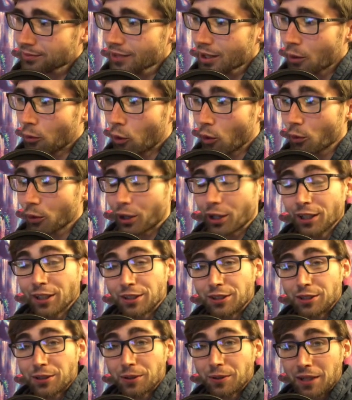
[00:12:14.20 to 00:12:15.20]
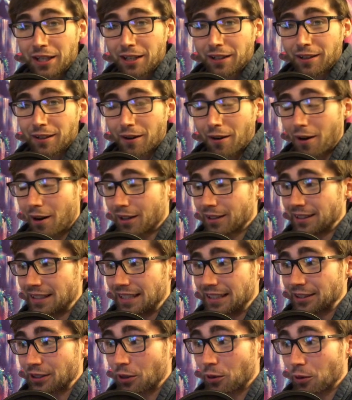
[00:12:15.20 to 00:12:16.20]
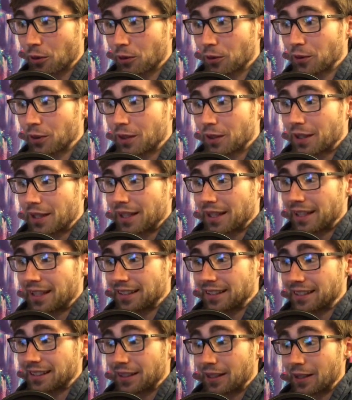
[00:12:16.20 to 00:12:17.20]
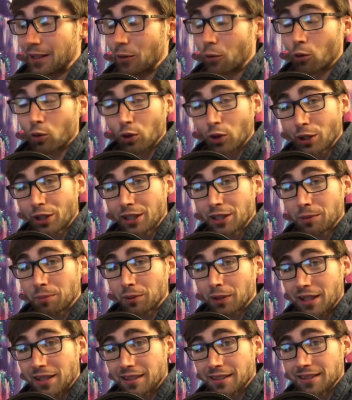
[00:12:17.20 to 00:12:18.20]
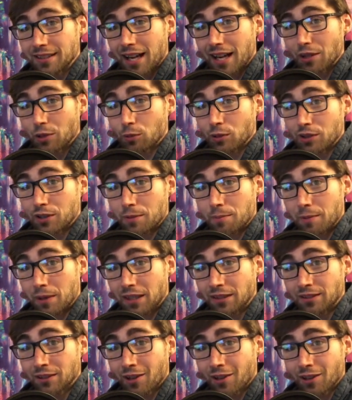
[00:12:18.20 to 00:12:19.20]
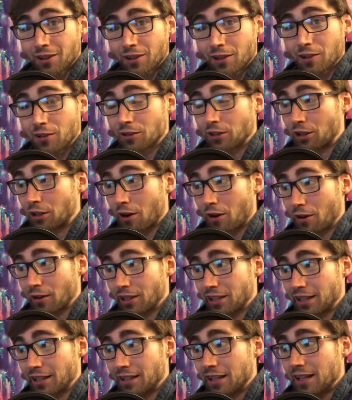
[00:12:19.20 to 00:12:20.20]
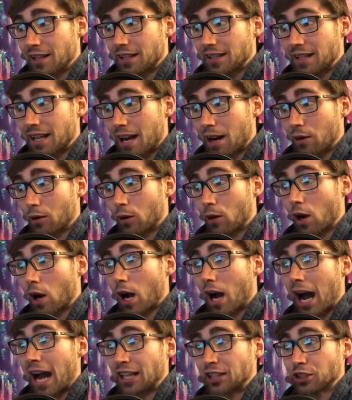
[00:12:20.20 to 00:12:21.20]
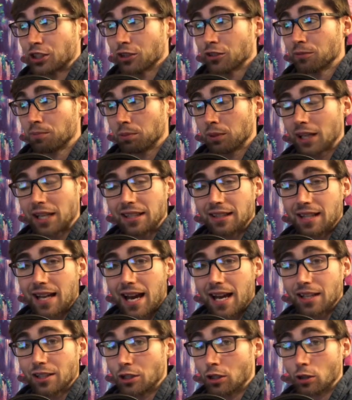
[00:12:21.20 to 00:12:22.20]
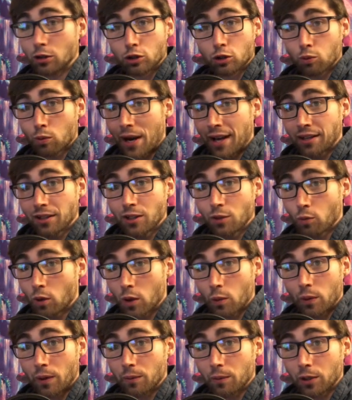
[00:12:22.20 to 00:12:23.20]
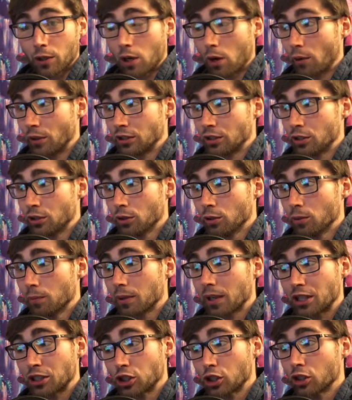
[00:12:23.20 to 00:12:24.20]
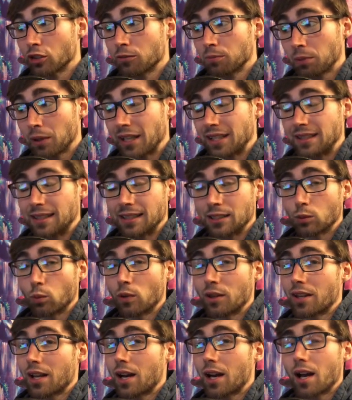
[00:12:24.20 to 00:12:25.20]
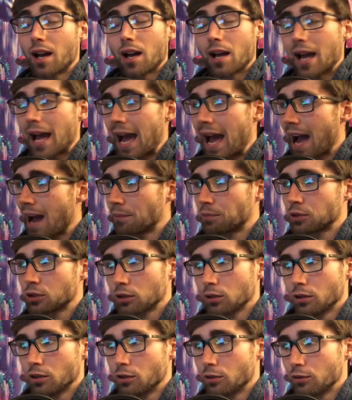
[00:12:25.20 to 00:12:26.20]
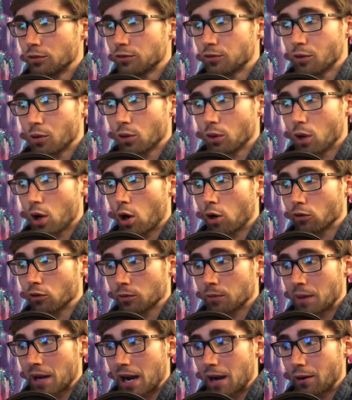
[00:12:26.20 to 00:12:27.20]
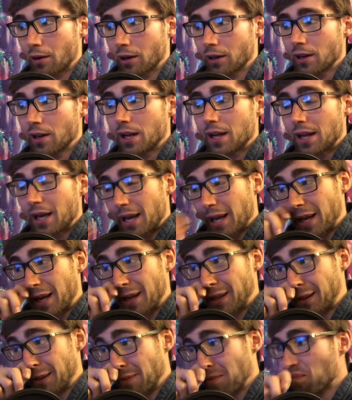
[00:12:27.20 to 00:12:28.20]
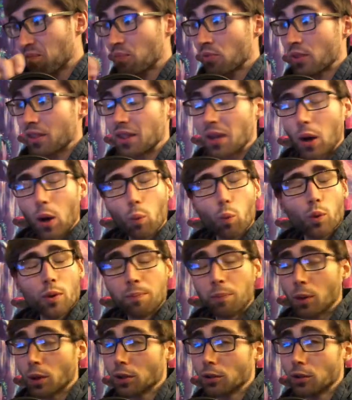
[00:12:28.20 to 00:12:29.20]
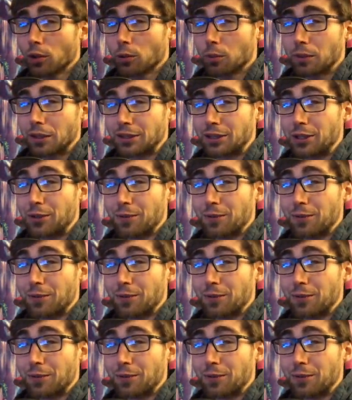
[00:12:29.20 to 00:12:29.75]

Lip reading: what we're going to do here on this hole is we're looking to play this either with the big dog or the Guardian. Now, I should have played that, directly where we were going to, but I should have played this with absolute full overpower. And we put a little bit too